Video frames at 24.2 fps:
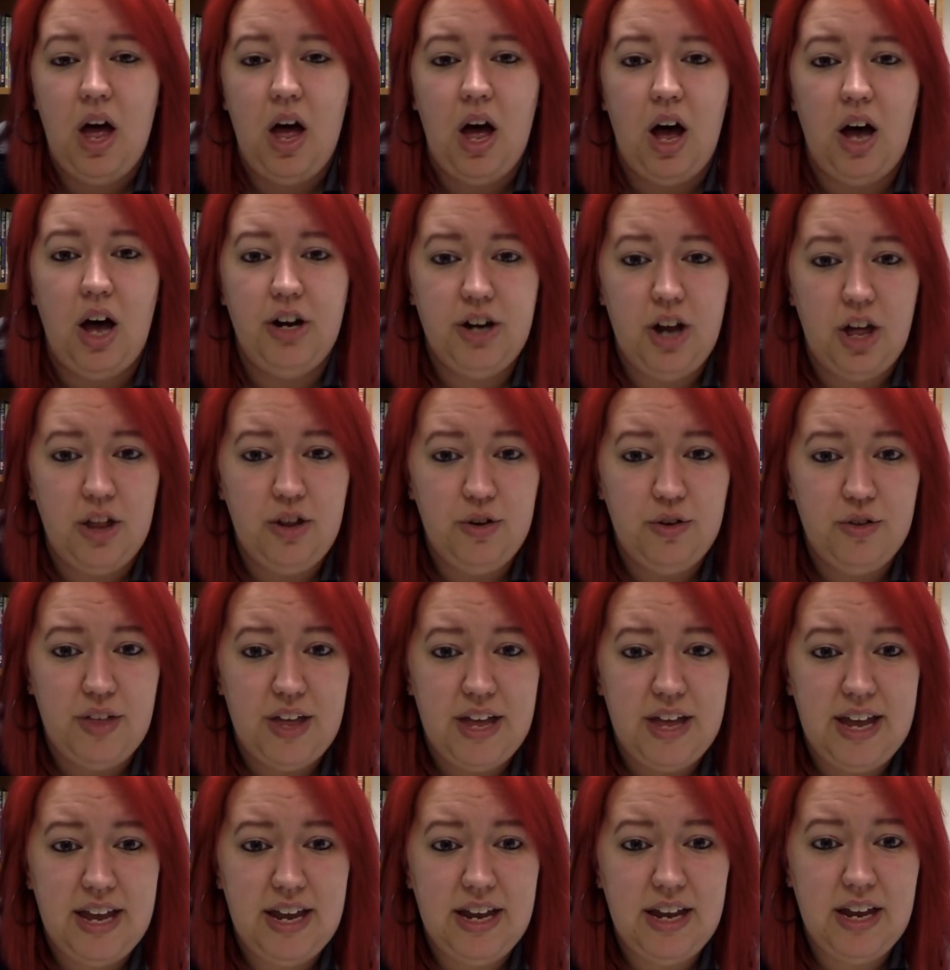Another
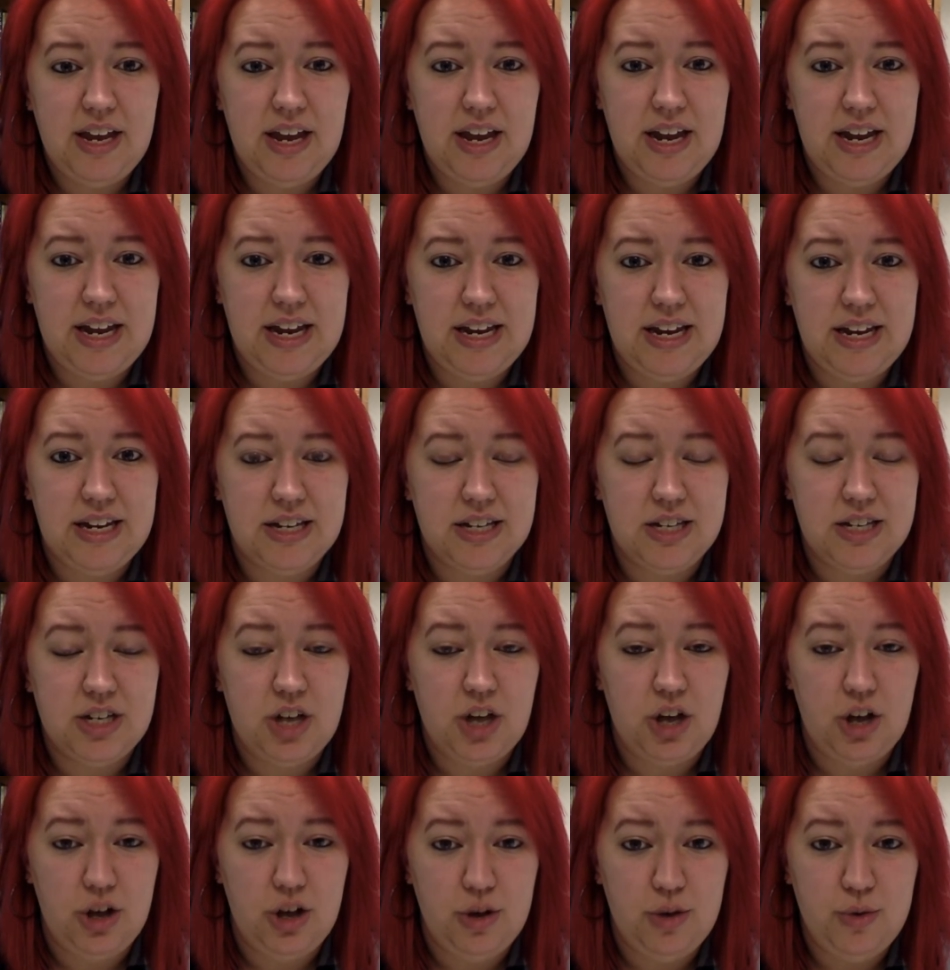thing is
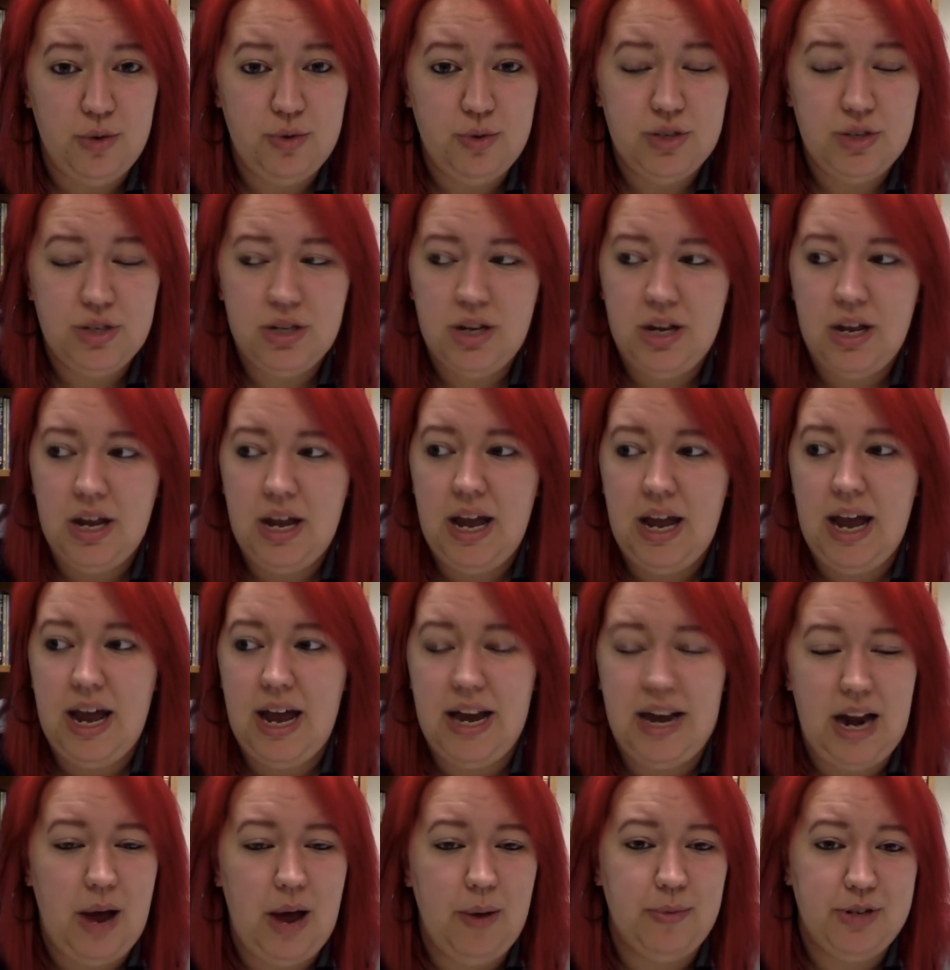Kahoot,
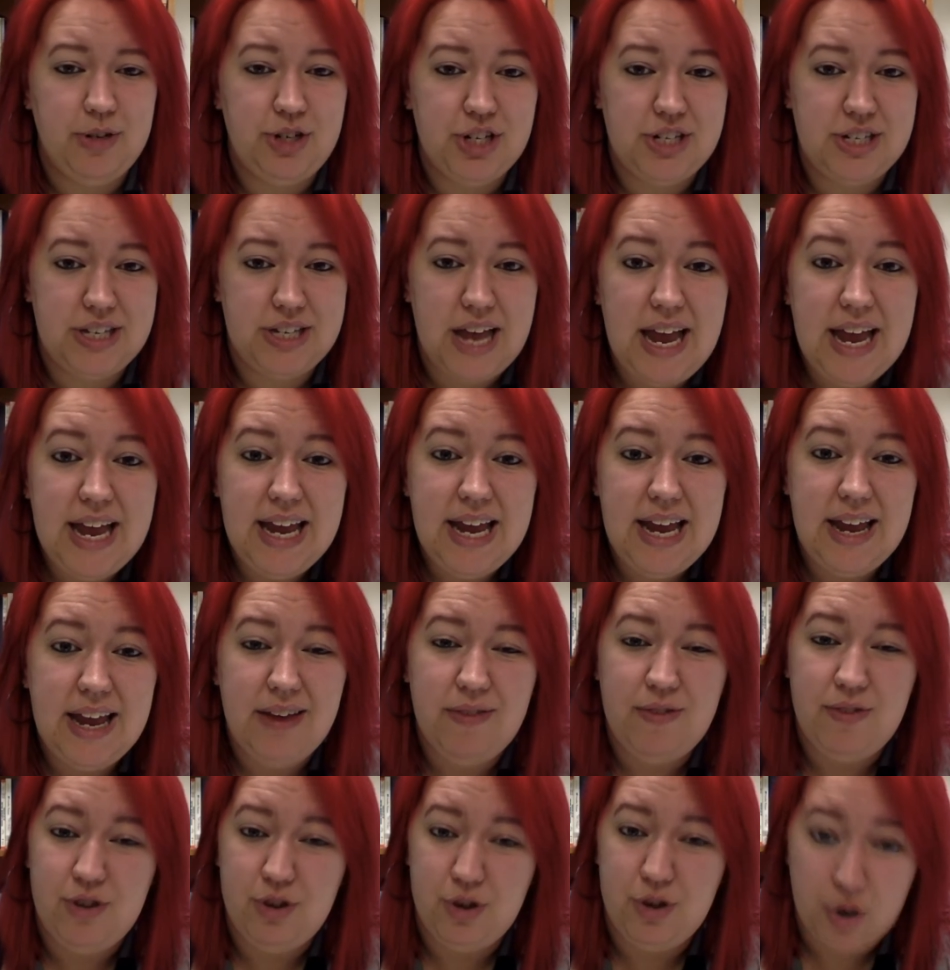and I would just say
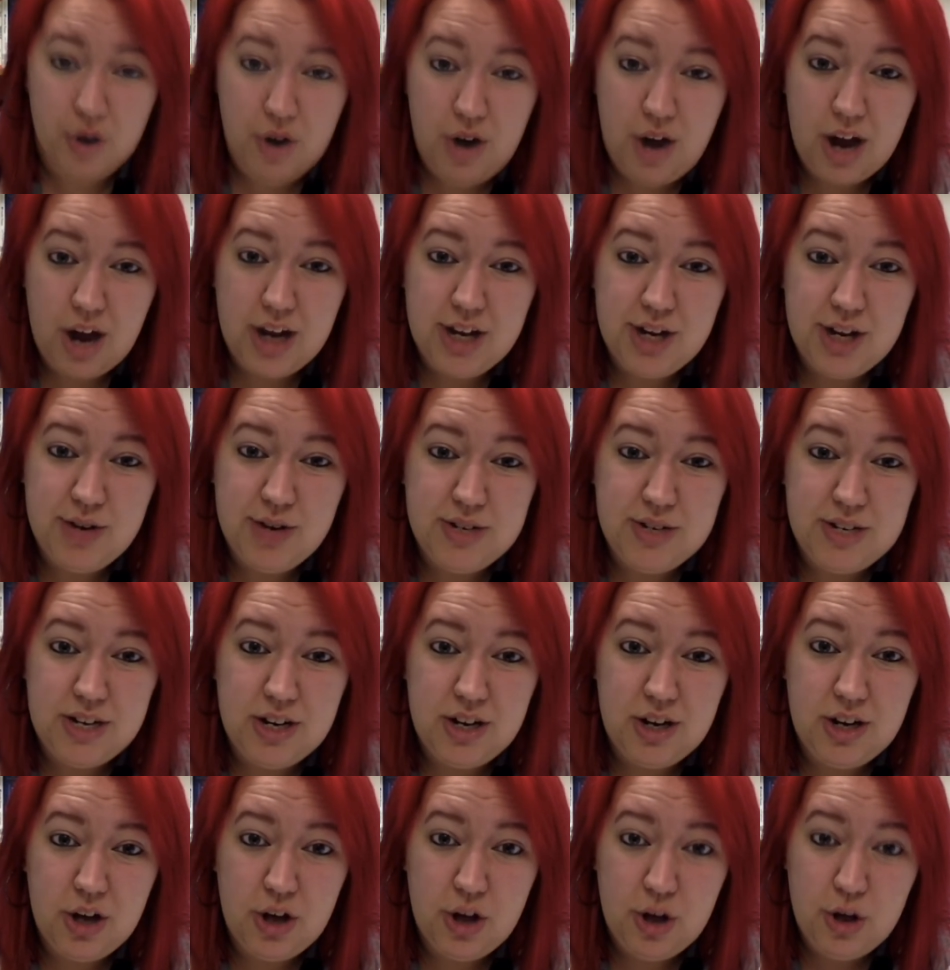if you're not using
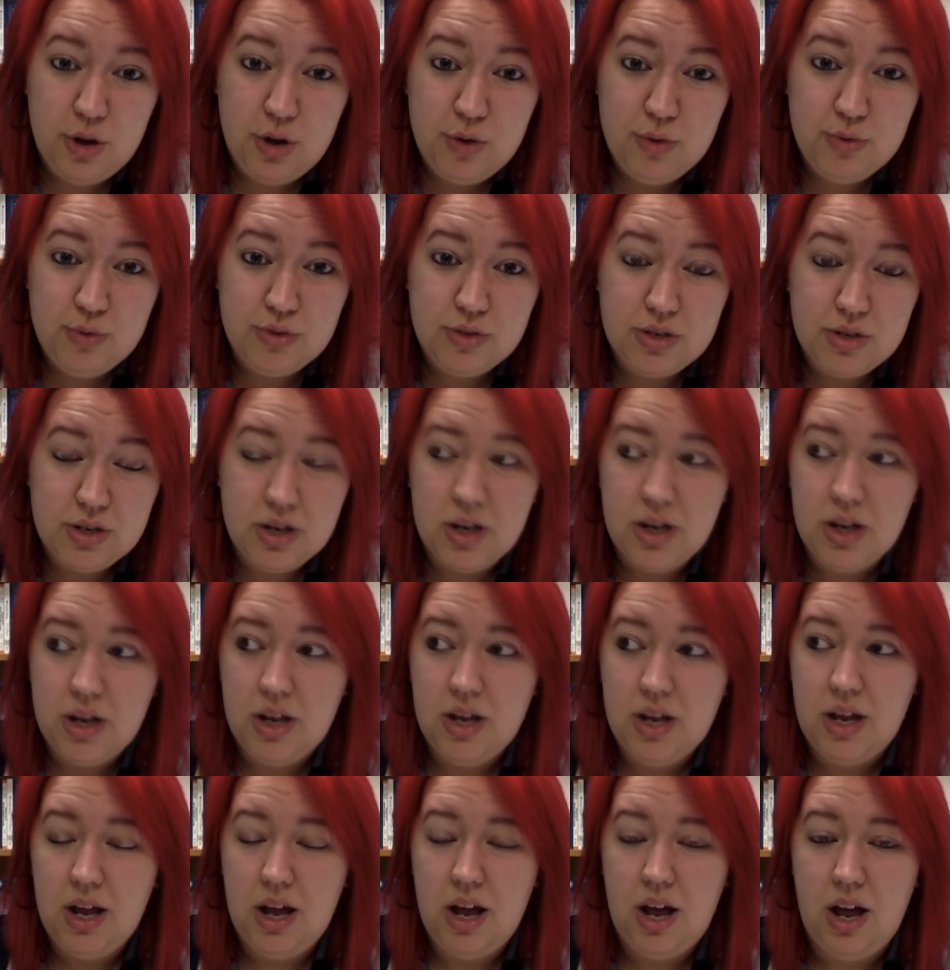Kahoot
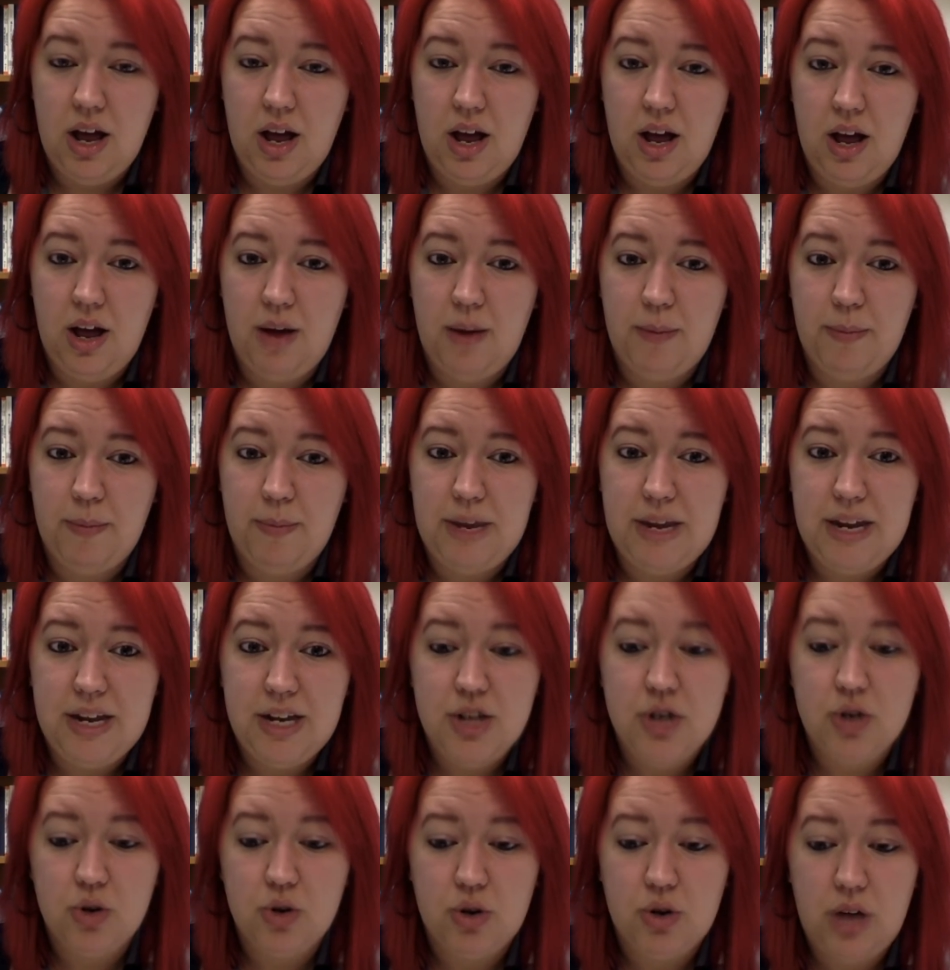in
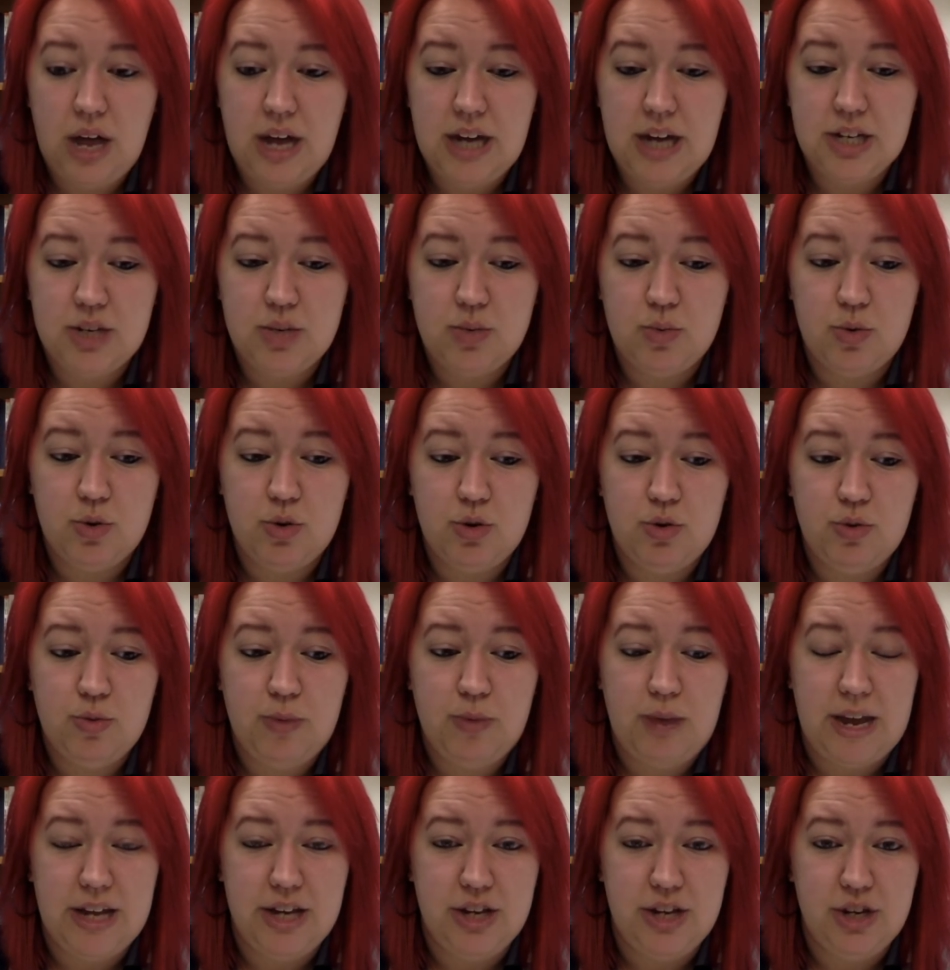your classroom
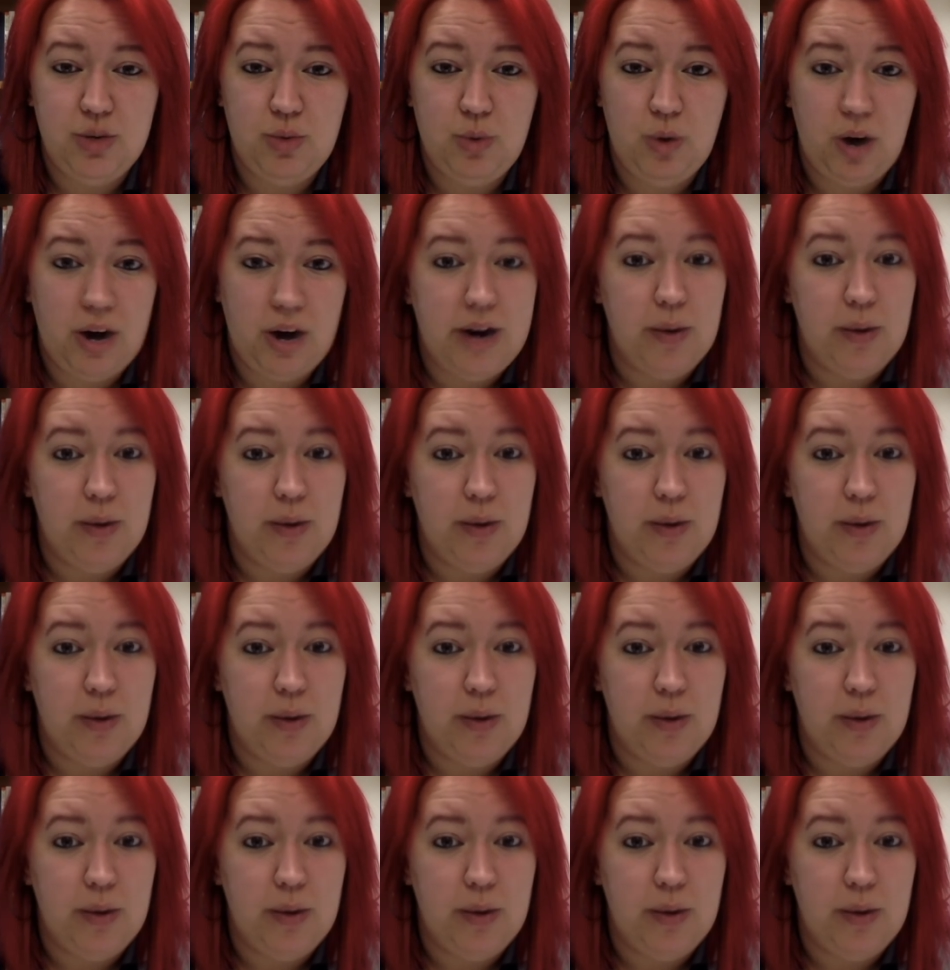and you are a